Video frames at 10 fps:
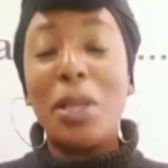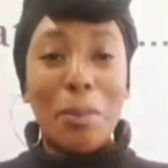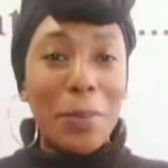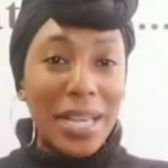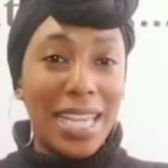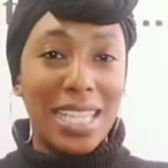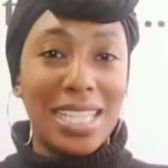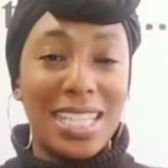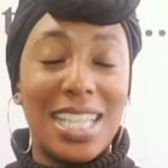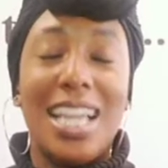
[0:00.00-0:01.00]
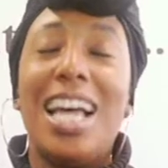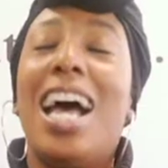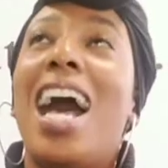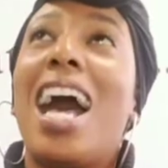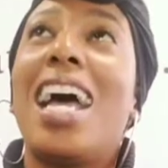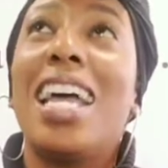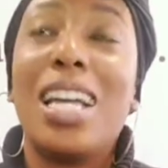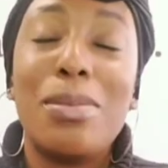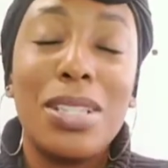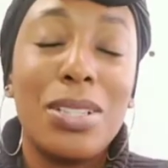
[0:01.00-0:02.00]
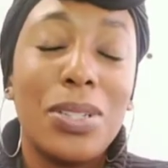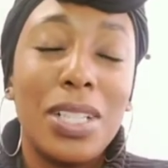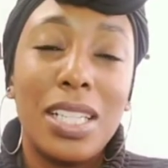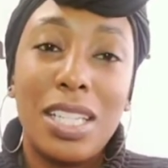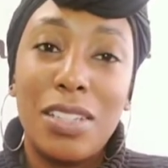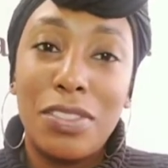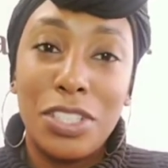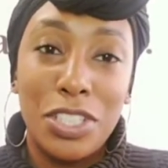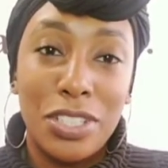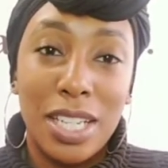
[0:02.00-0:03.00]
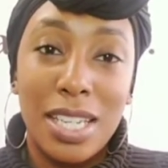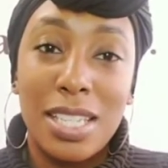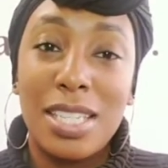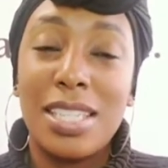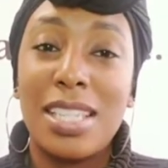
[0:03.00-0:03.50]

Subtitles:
But I absolutely love Latrice.